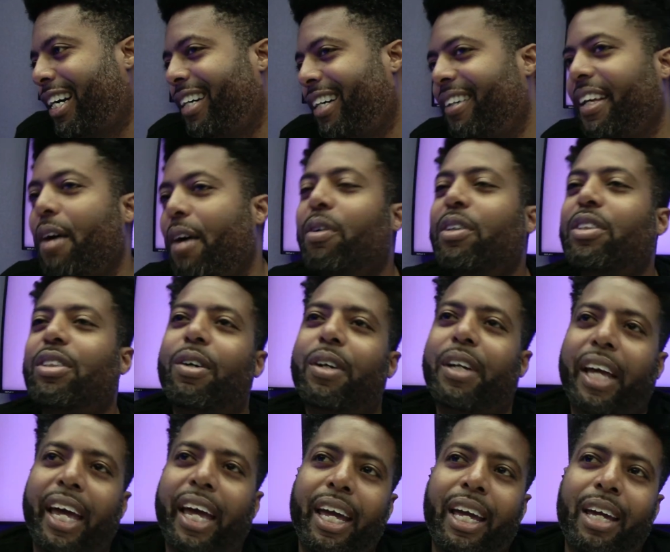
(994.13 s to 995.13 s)
was
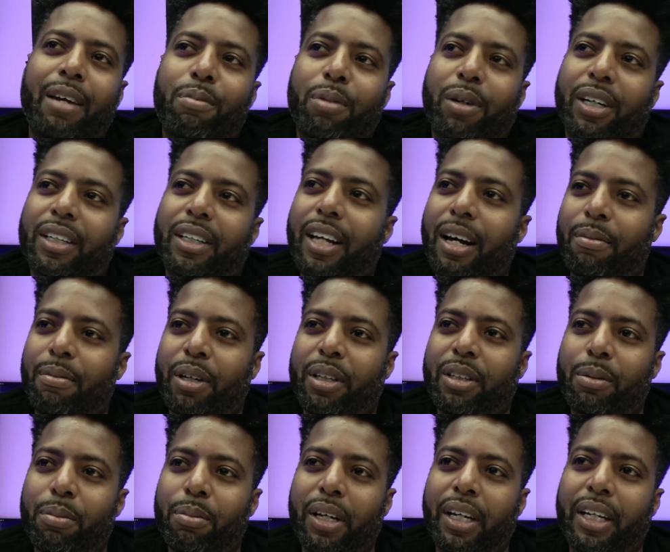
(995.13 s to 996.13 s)
okay, but I mean to
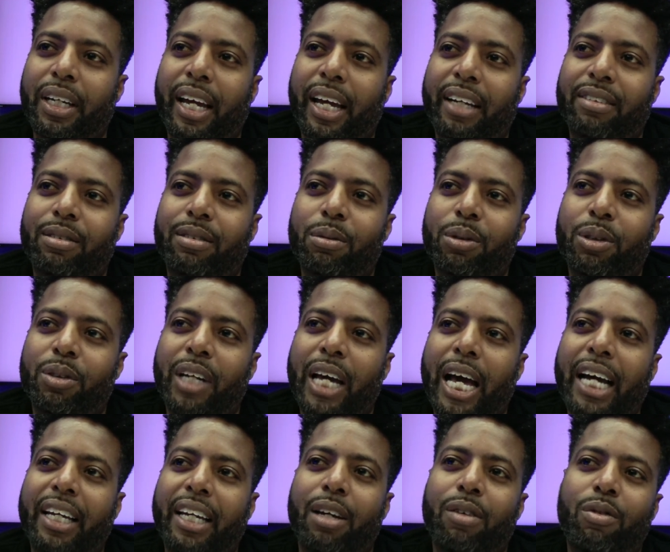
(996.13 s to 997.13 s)
be a gangster movie, I
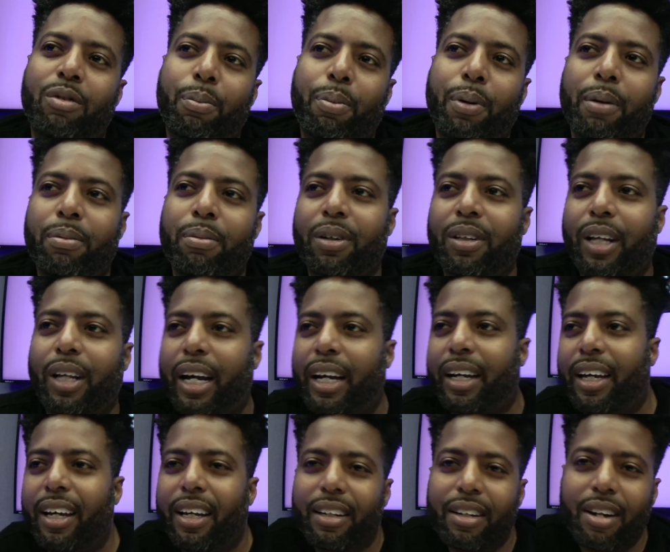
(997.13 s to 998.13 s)
get when people are like,
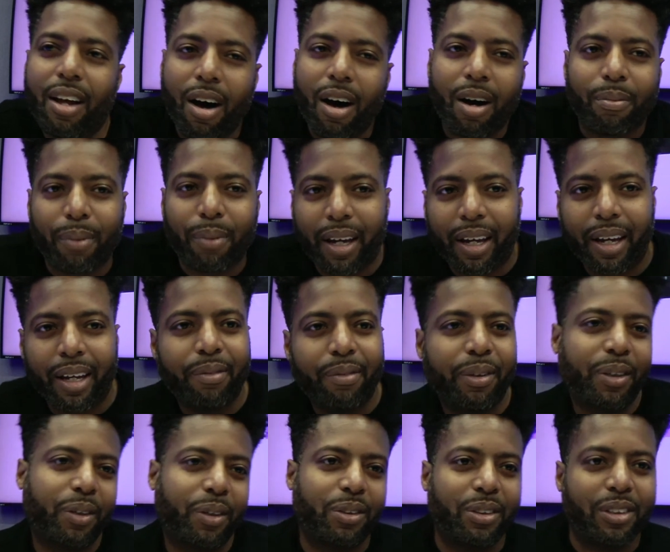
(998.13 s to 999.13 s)
"No, man, we're
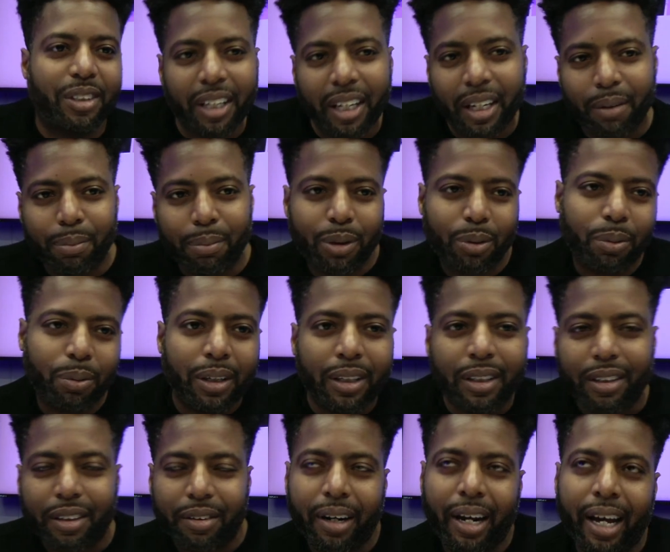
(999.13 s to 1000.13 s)
gonna dig between the
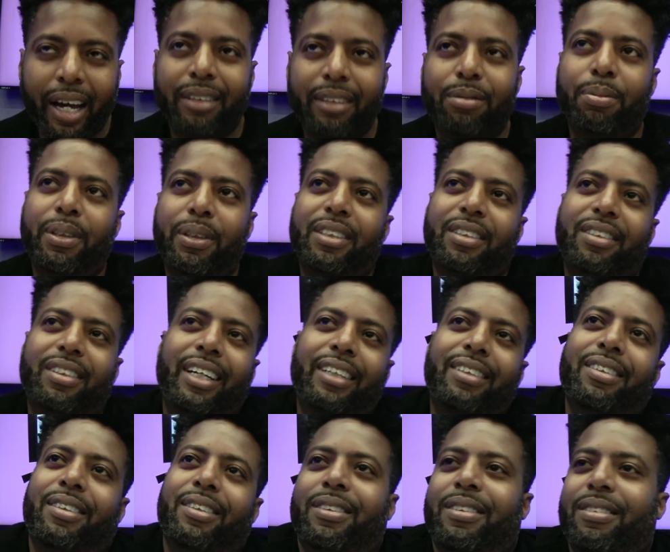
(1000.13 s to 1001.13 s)
cracks," but it's like,
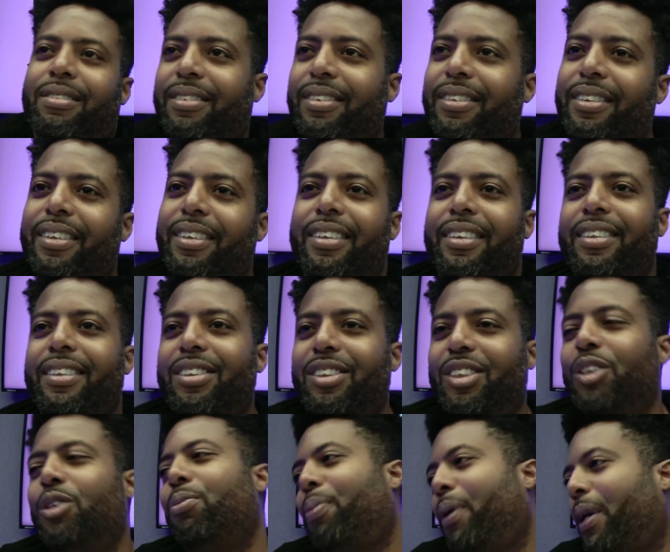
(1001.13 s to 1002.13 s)
dude,
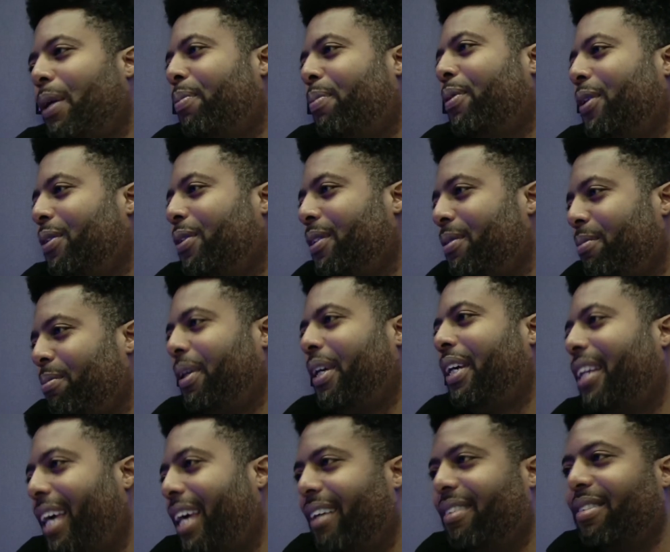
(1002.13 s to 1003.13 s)
shoot people and be
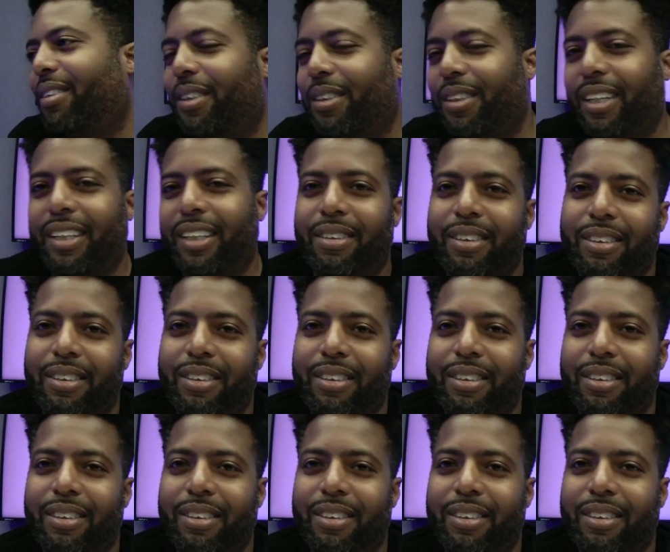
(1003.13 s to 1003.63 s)
an asshole. Like this